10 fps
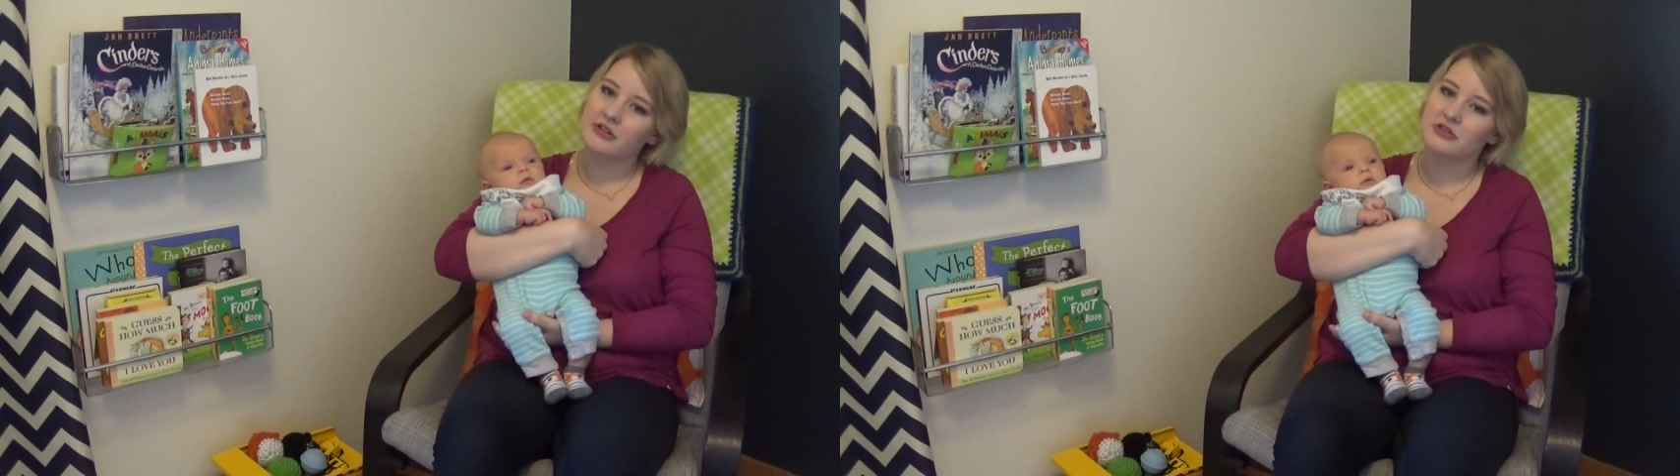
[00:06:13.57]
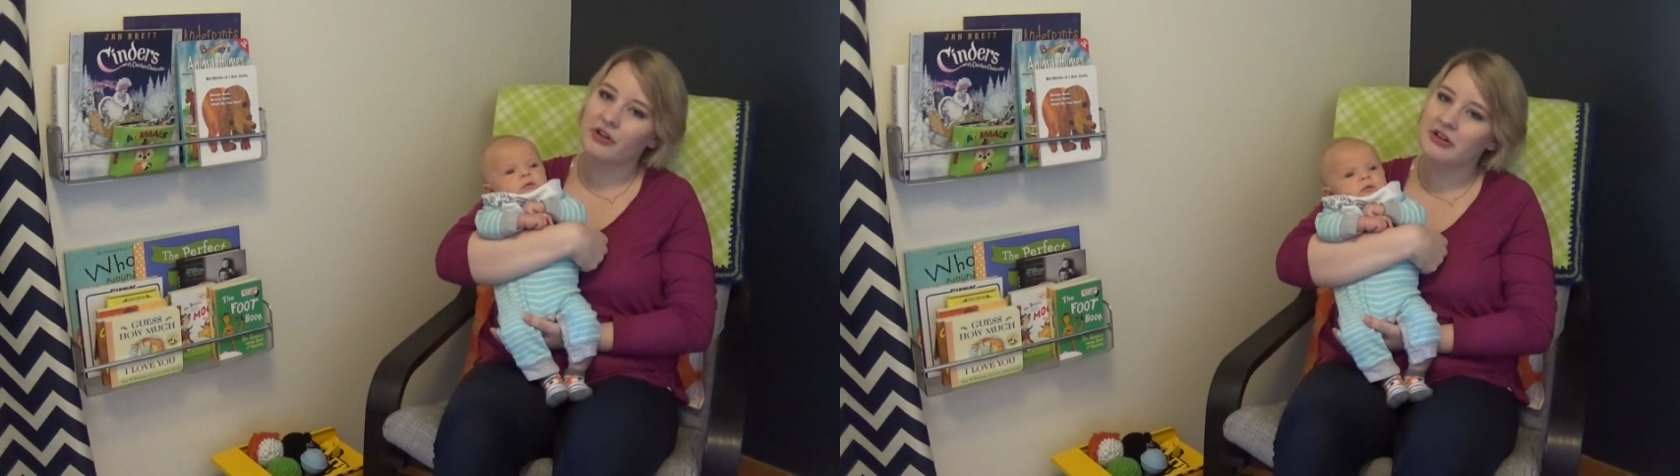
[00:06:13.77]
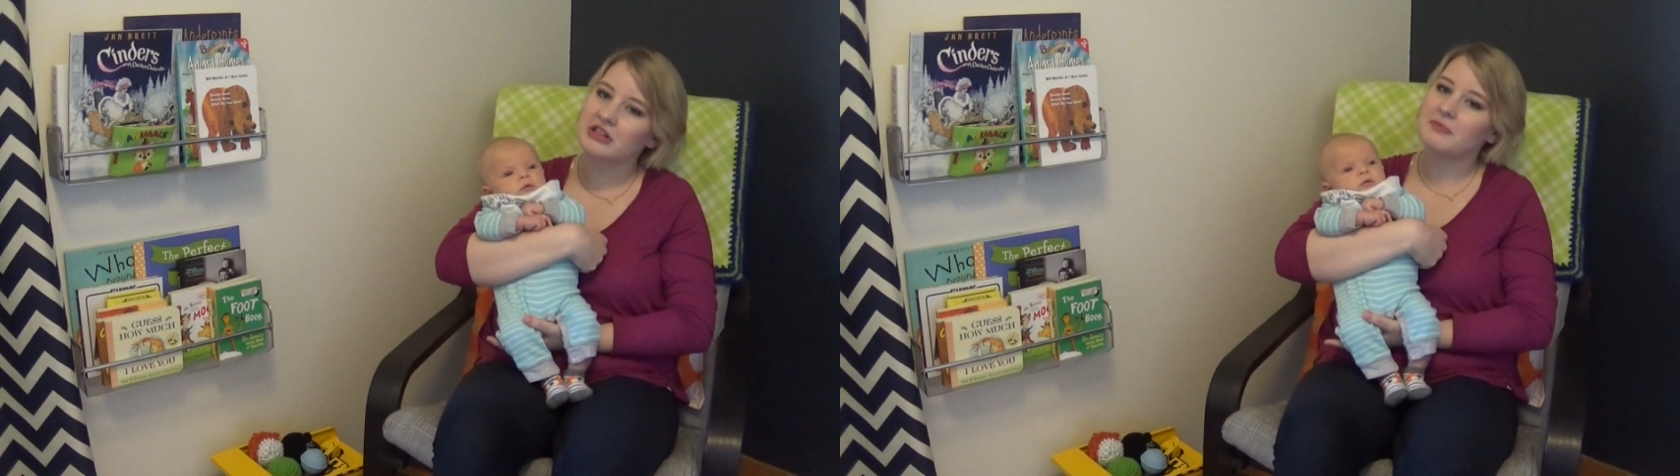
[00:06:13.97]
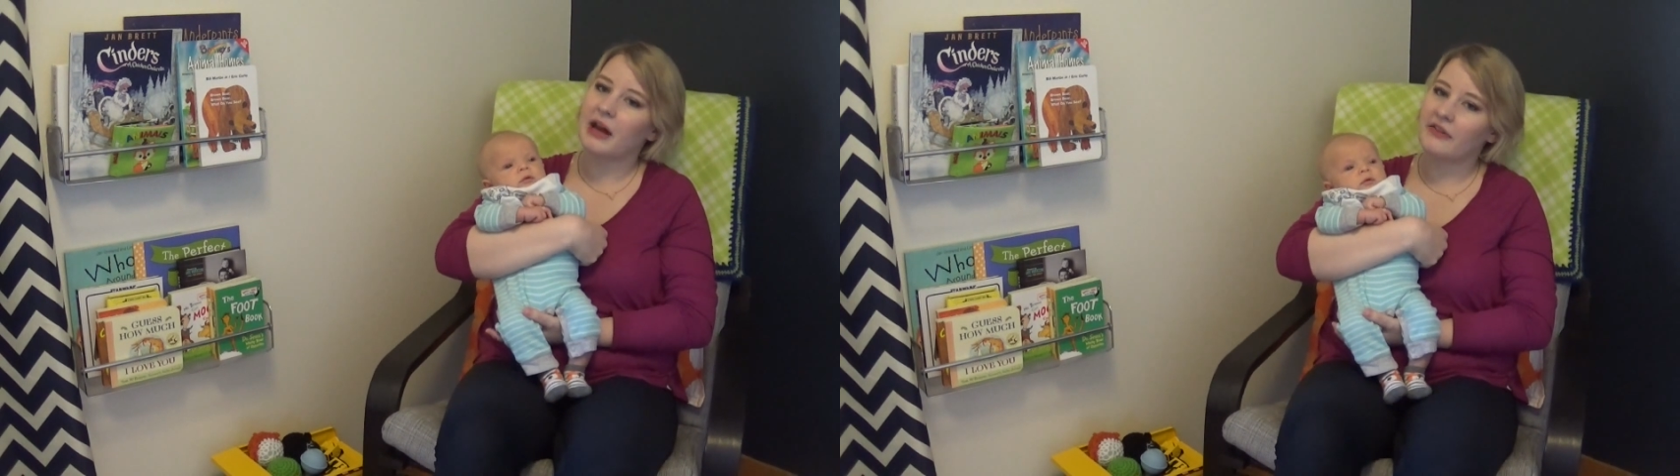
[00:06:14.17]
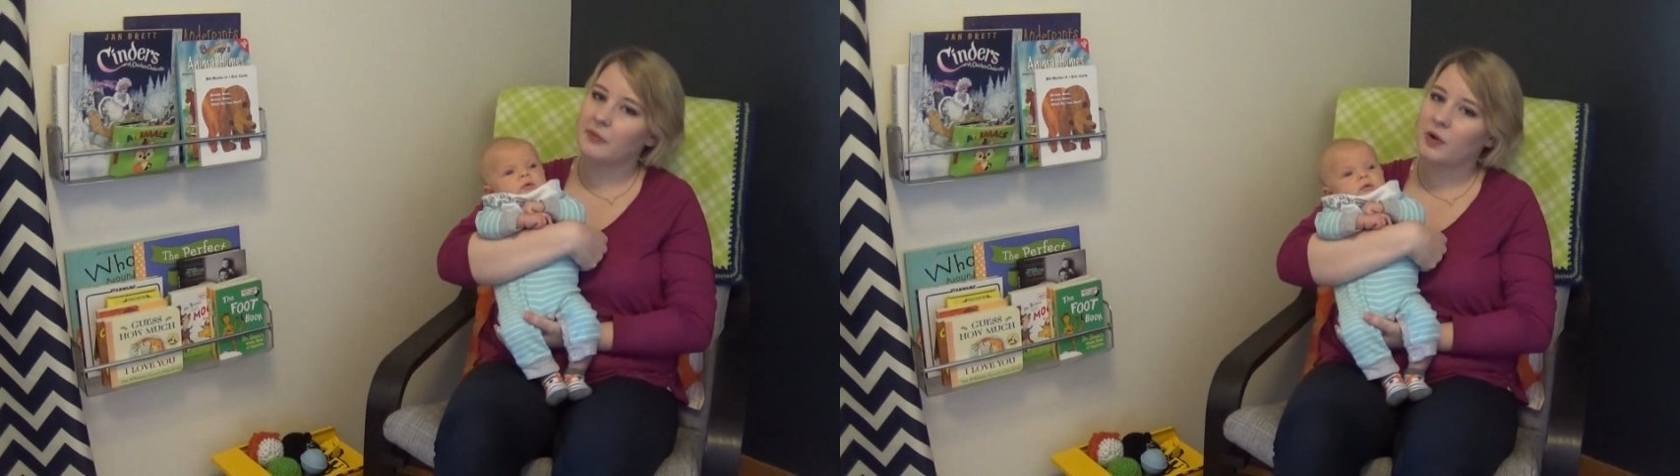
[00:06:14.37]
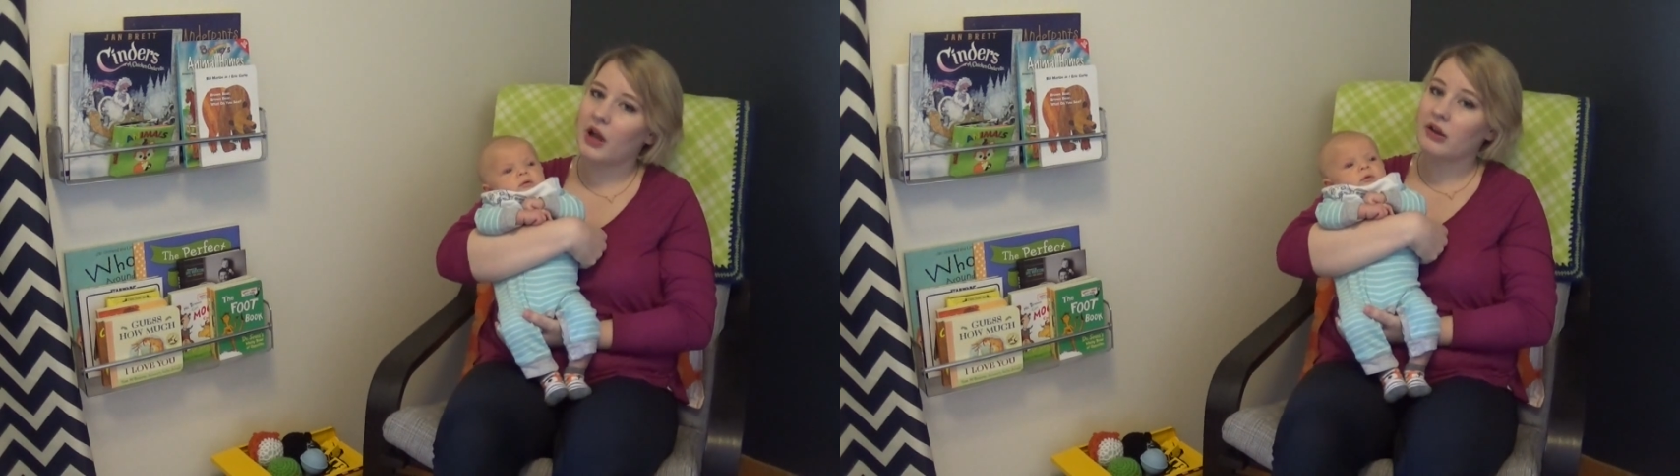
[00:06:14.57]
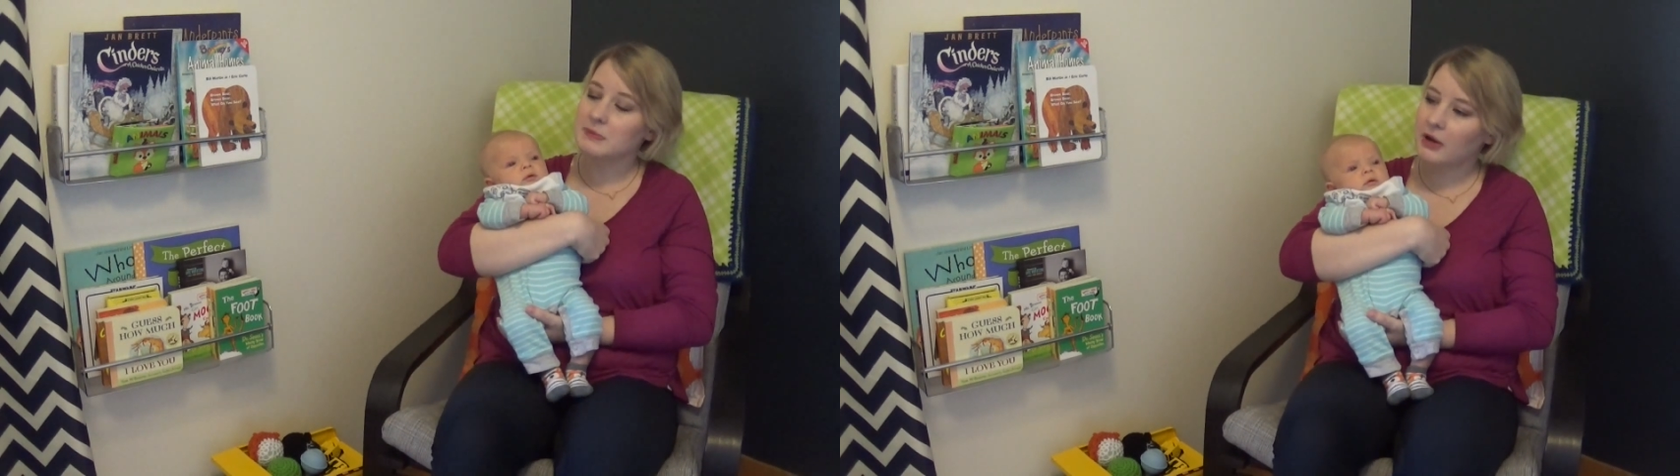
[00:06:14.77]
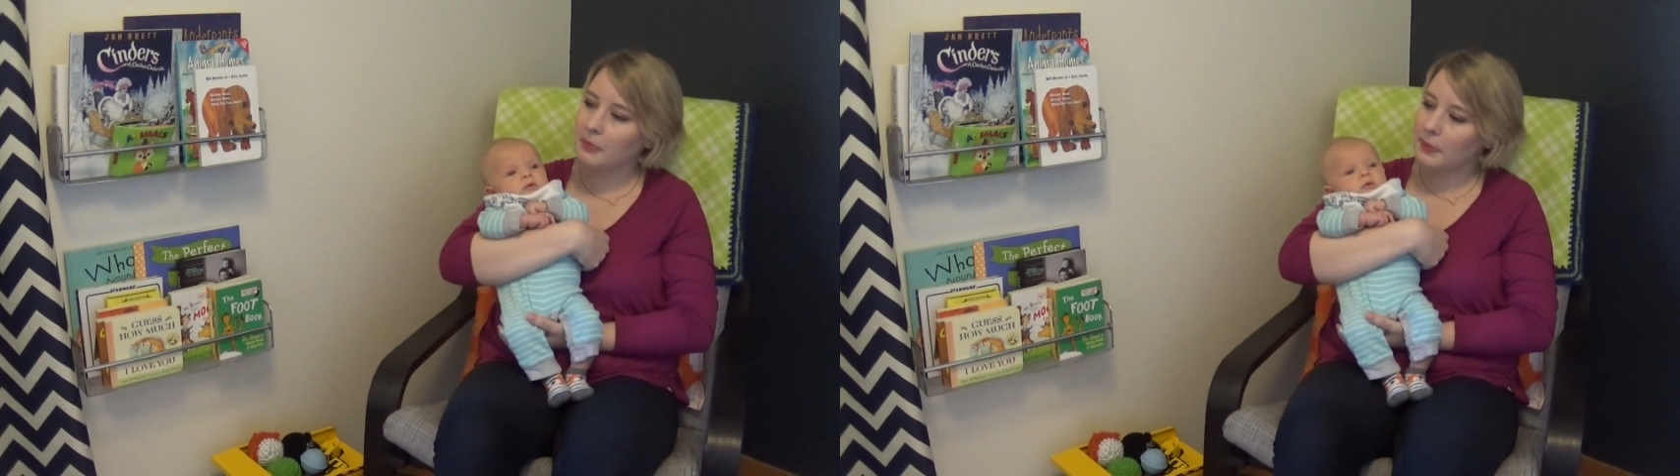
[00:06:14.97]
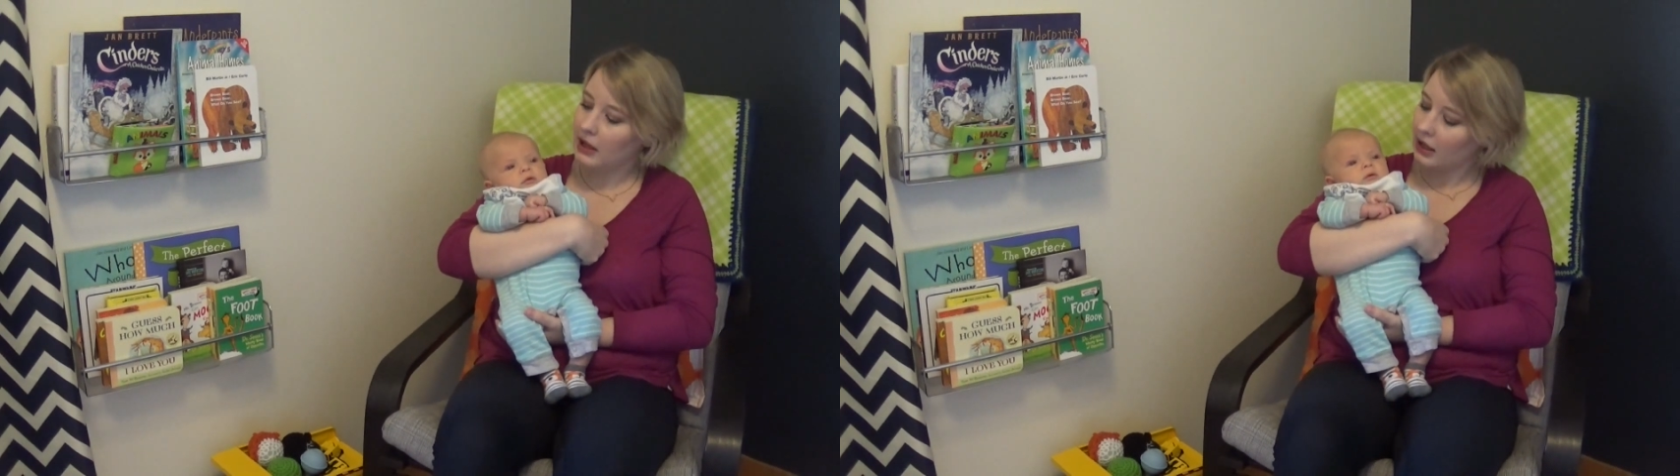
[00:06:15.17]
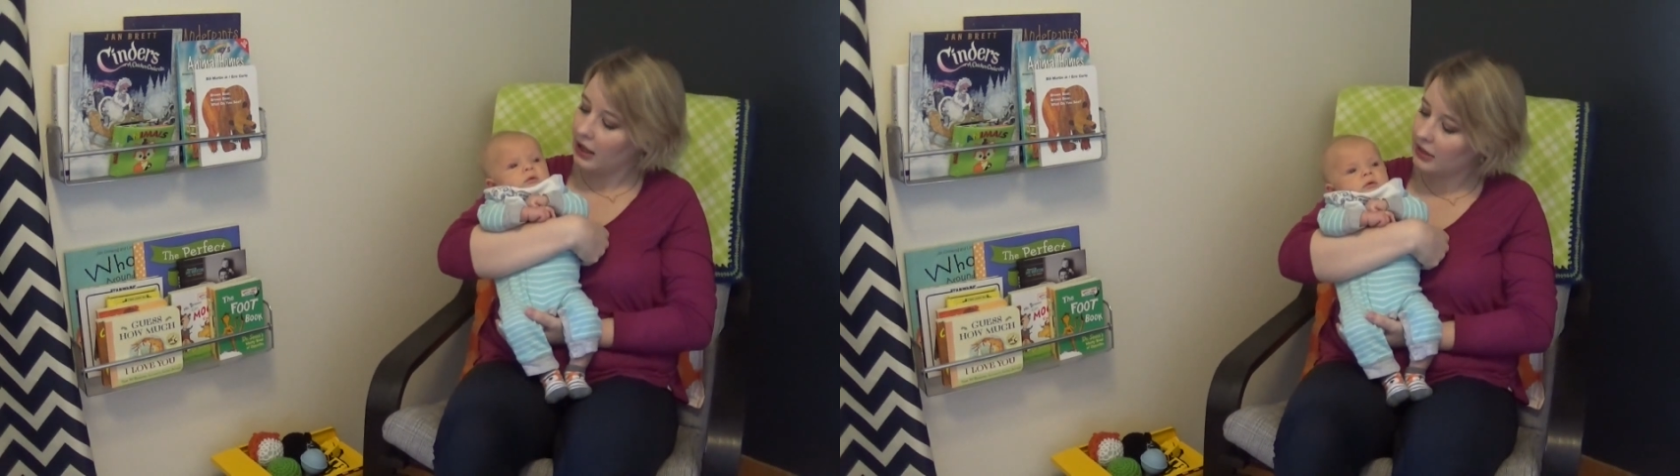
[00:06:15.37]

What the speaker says: was frozen back from when I was pumping,